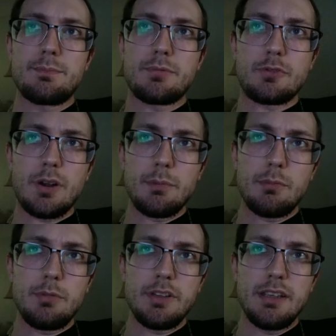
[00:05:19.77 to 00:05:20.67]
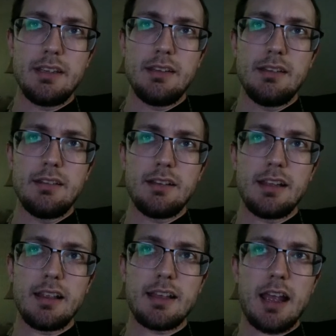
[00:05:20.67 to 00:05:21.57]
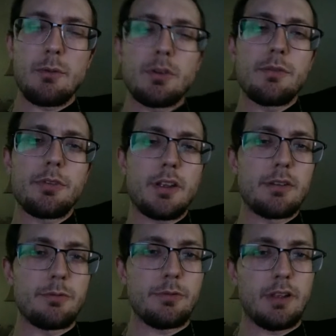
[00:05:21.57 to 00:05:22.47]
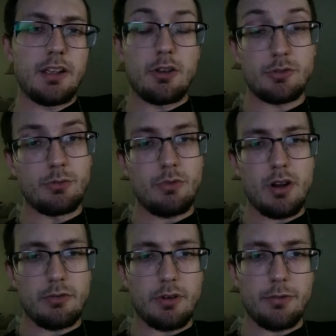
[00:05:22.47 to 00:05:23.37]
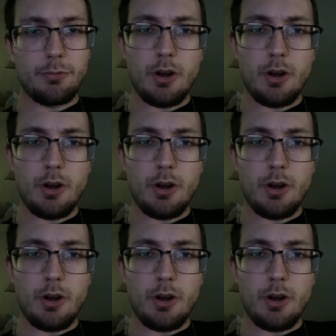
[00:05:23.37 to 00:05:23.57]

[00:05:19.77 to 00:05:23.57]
probably like I would have thought of like also Rockruff.